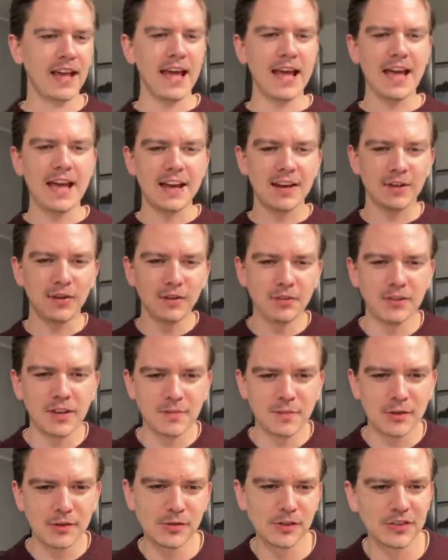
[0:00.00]
And also
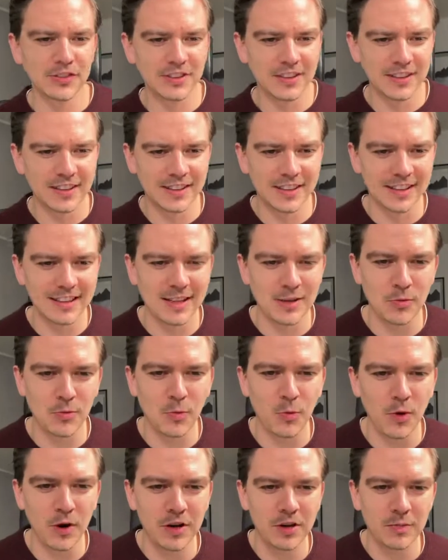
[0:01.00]
I'm interested in
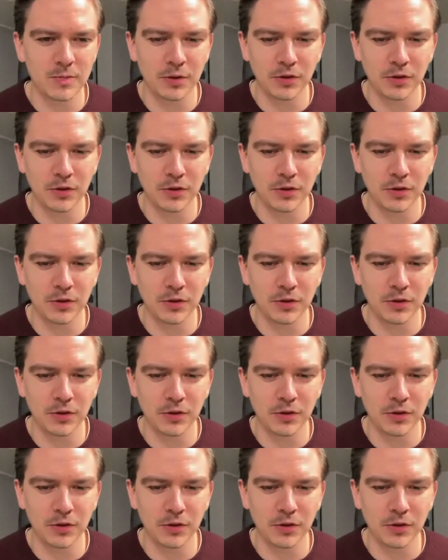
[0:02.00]
what